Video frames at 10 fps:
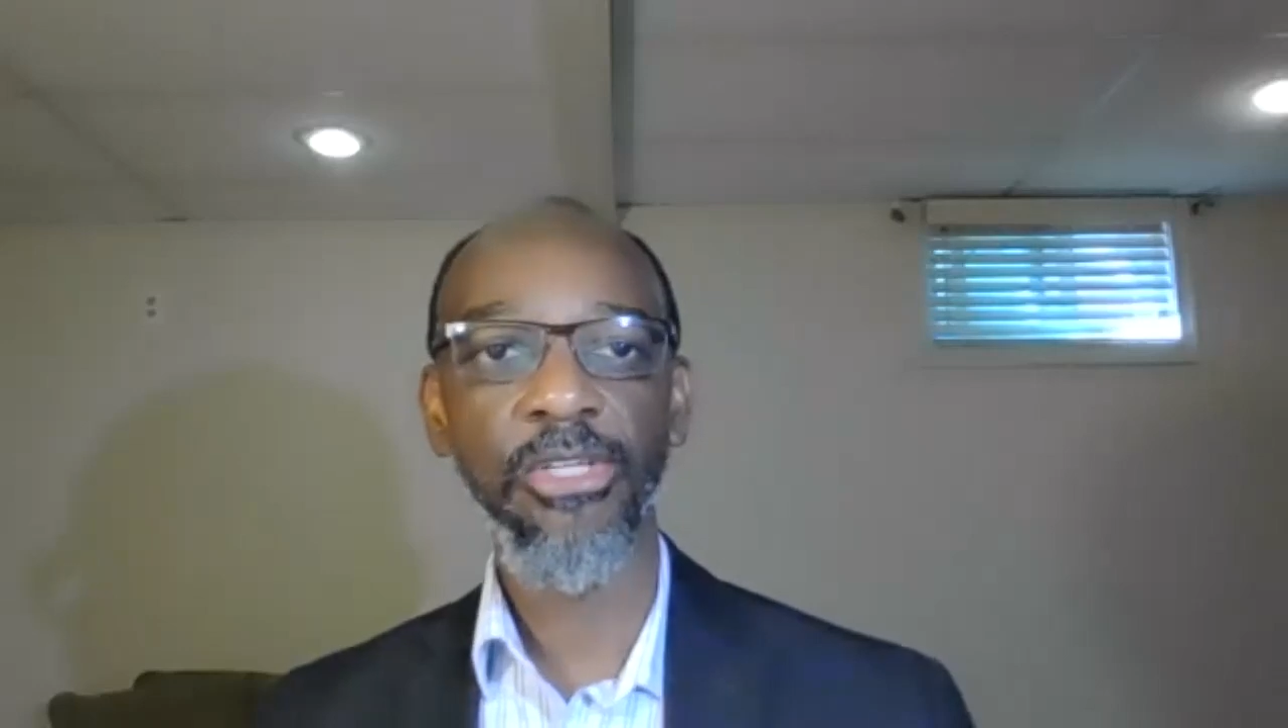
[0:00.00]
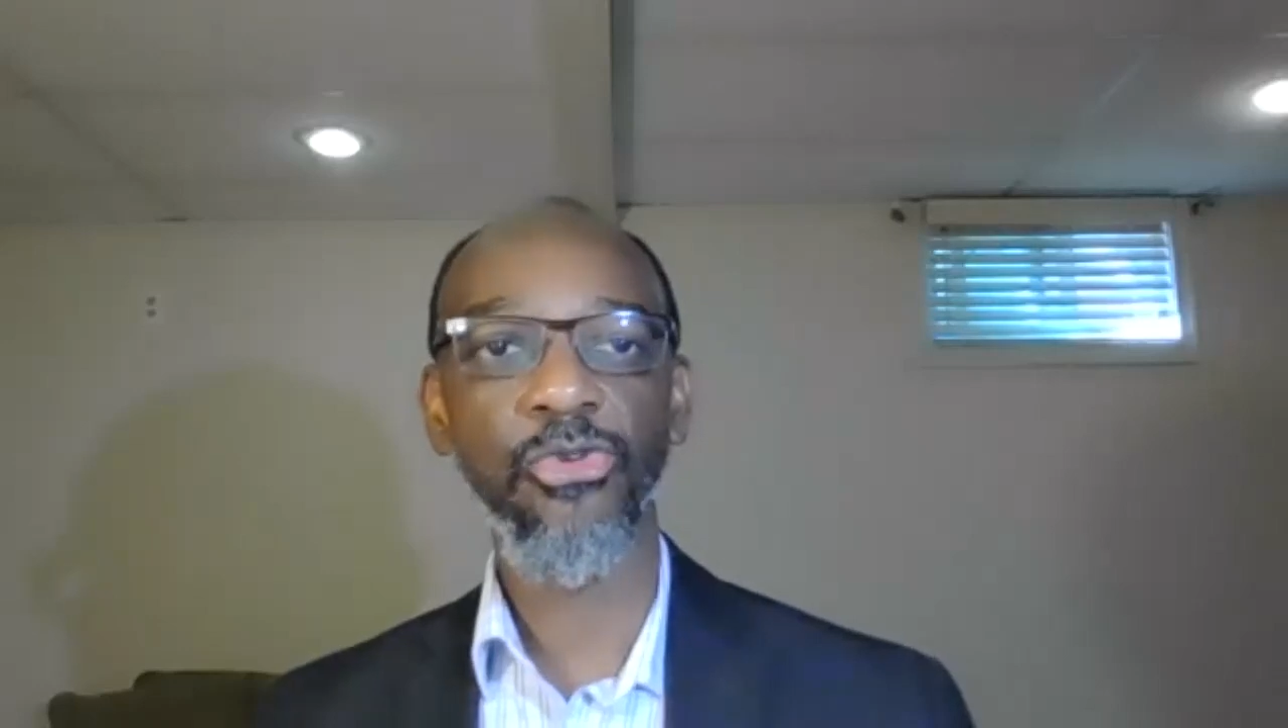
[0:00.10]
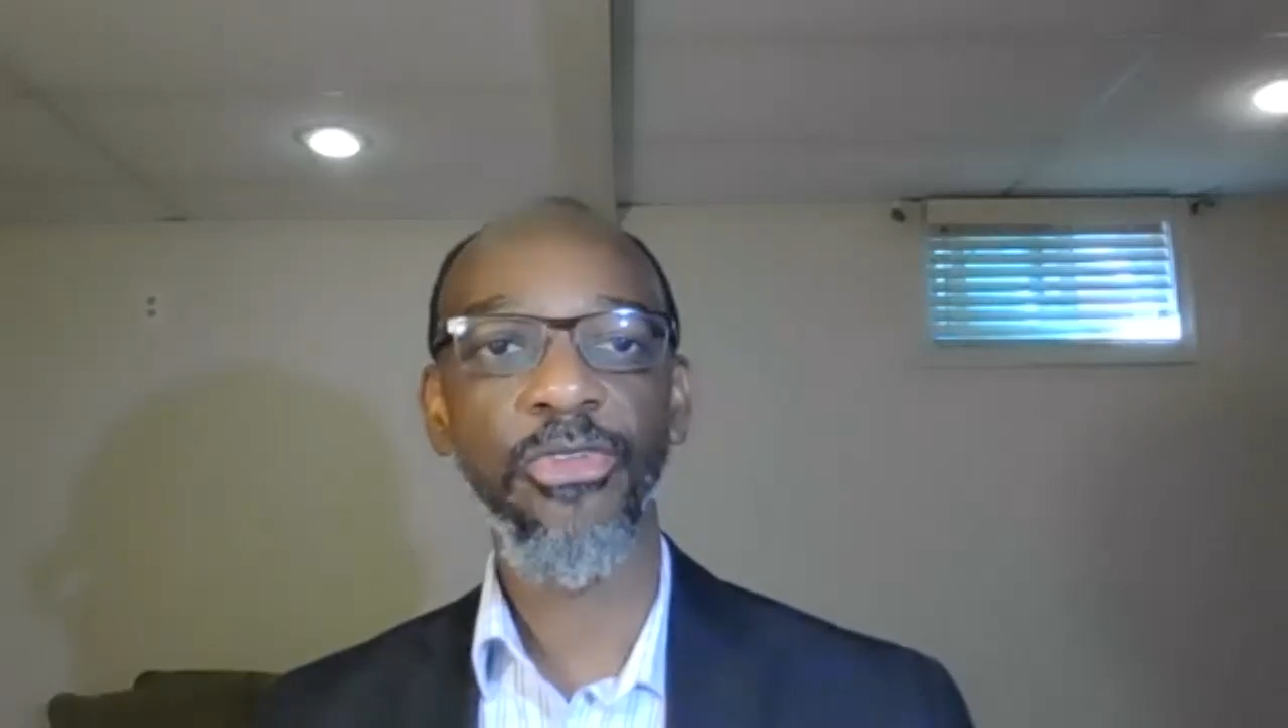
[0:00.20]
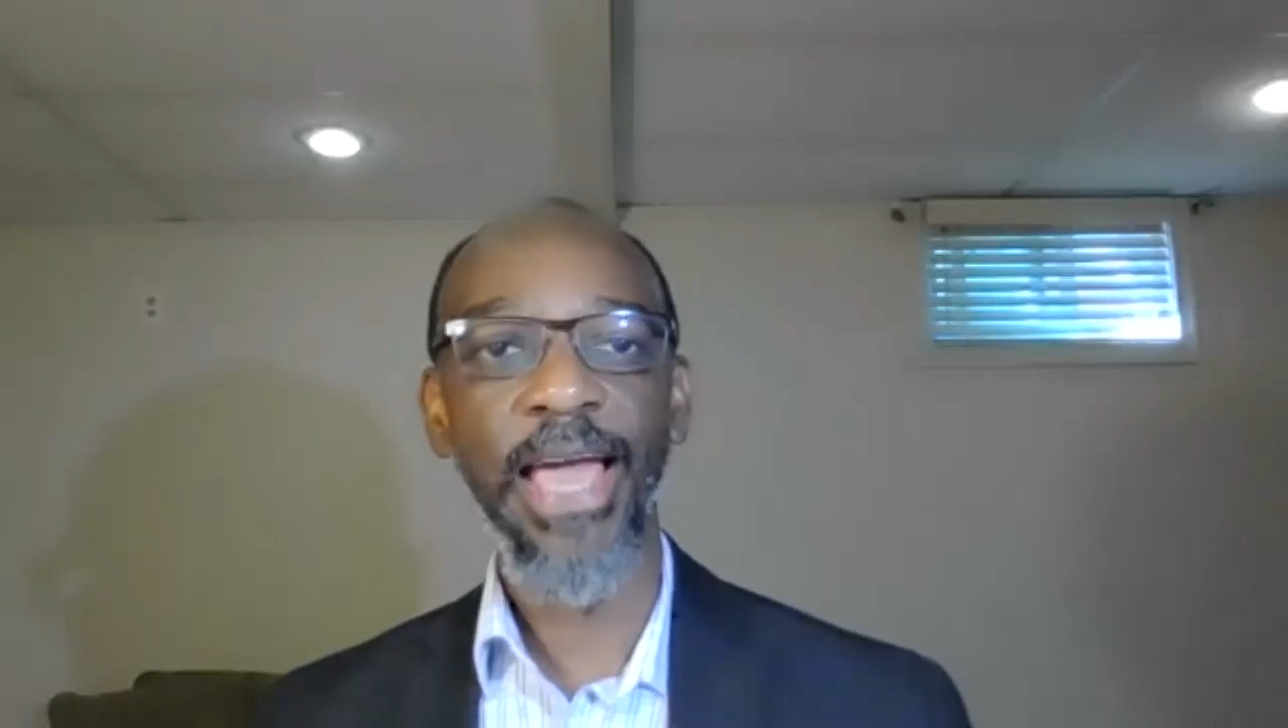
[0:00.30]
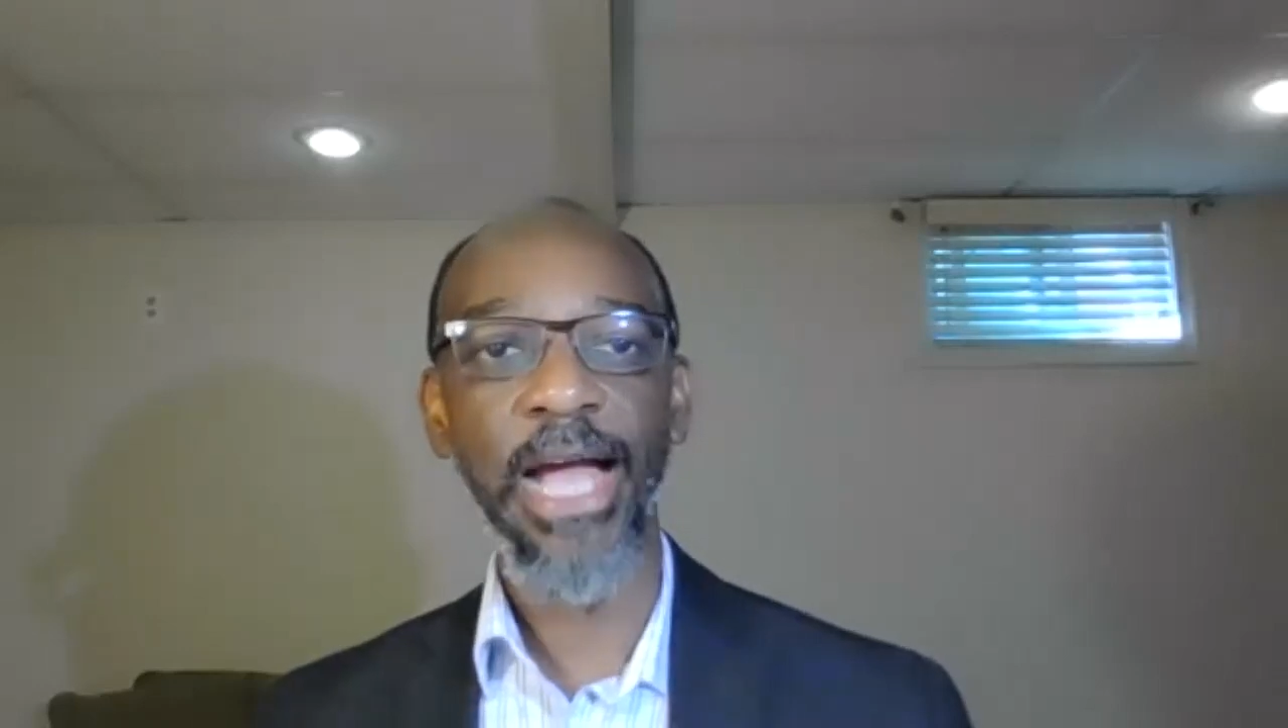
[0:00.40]

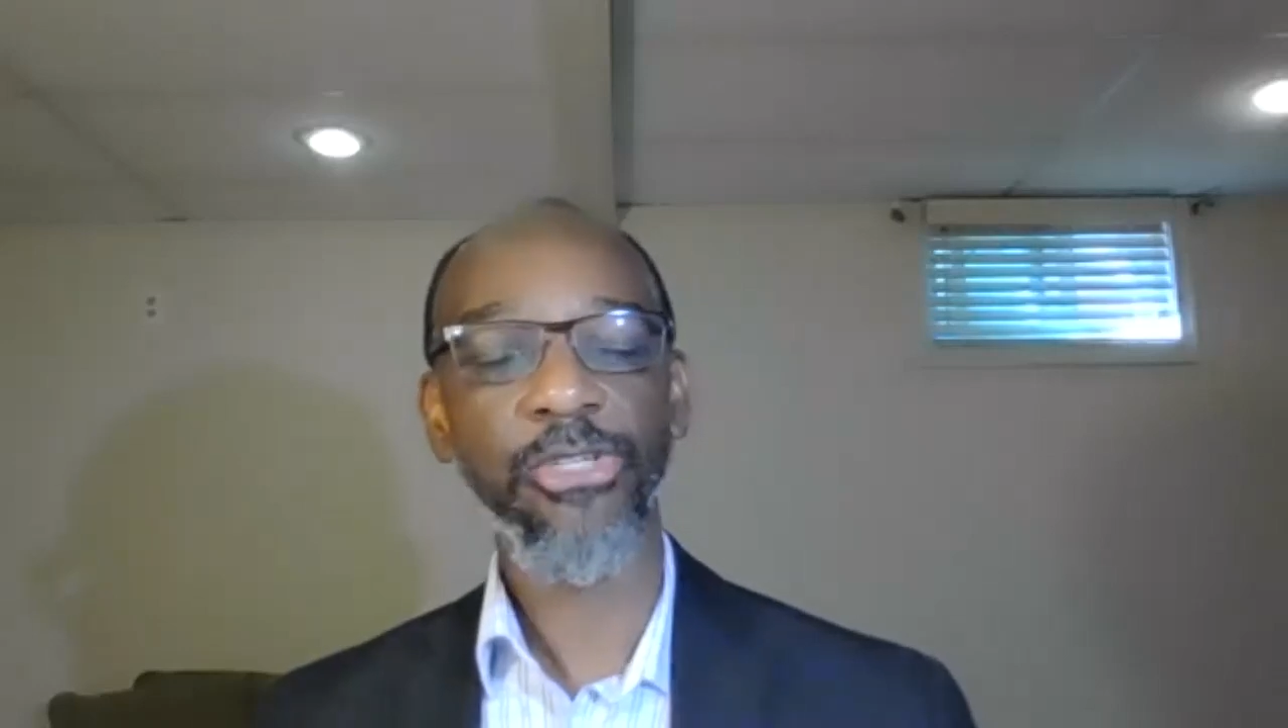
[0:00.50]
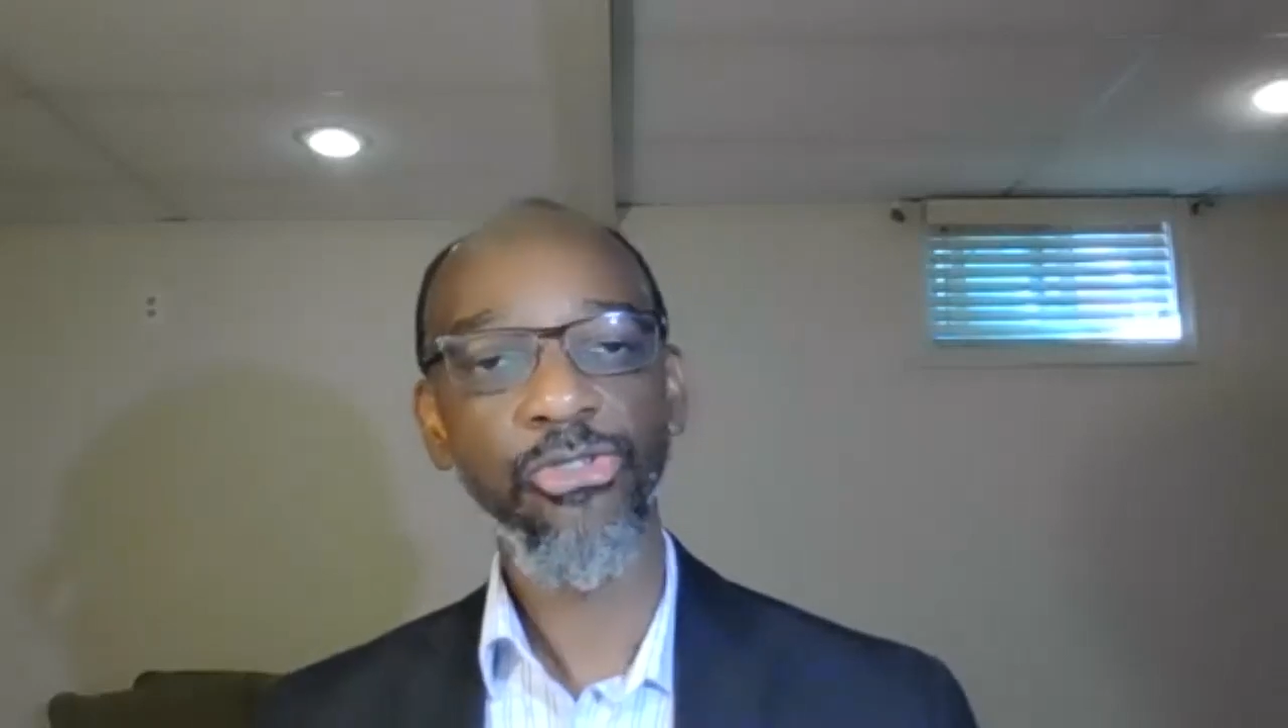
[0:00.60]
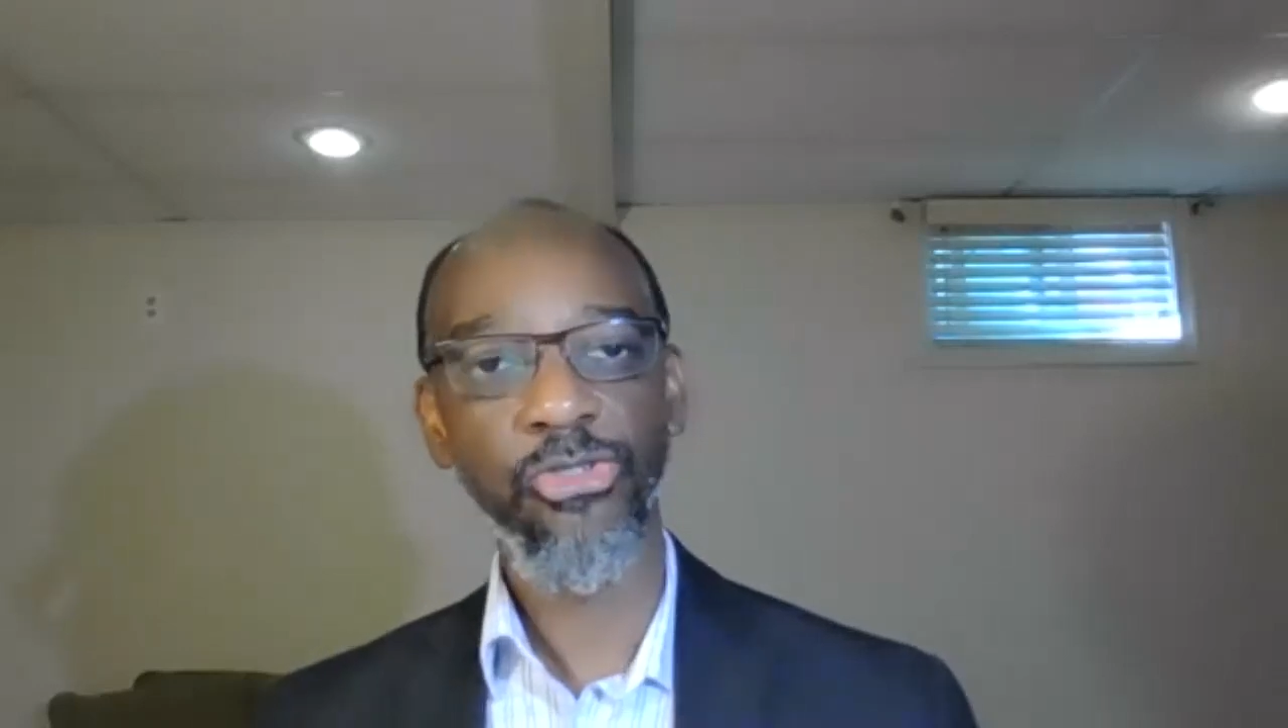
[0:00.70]
So the actual